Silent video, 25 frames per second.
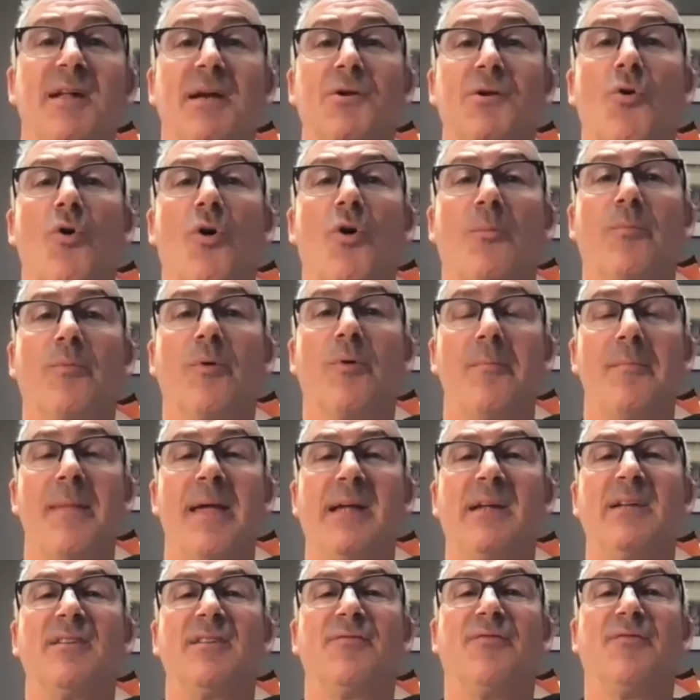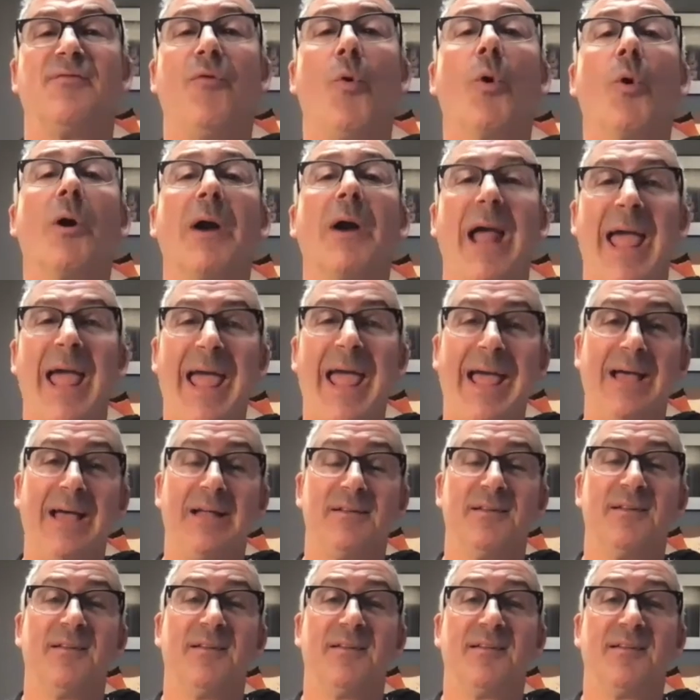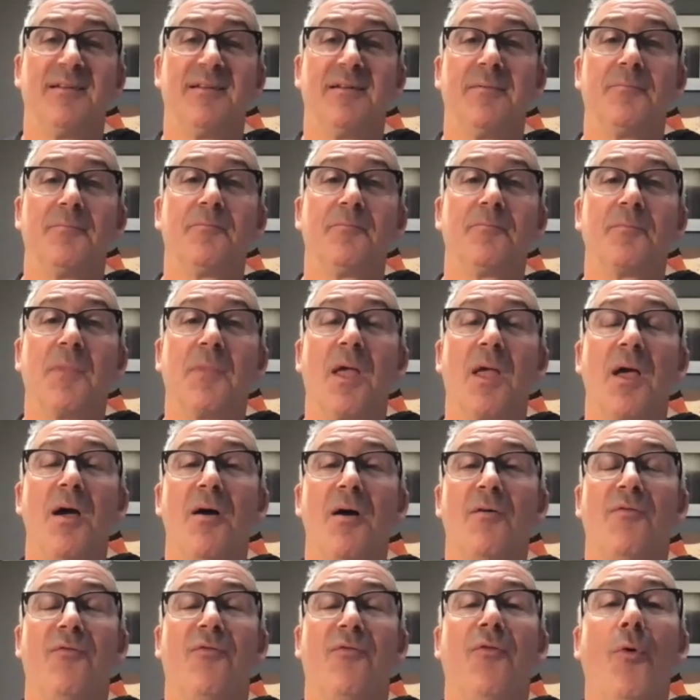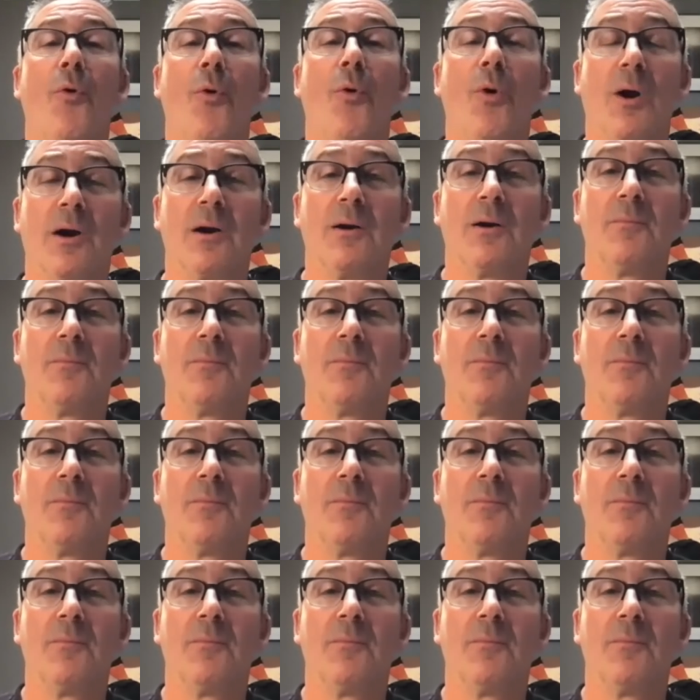Corporate makes 4 ads for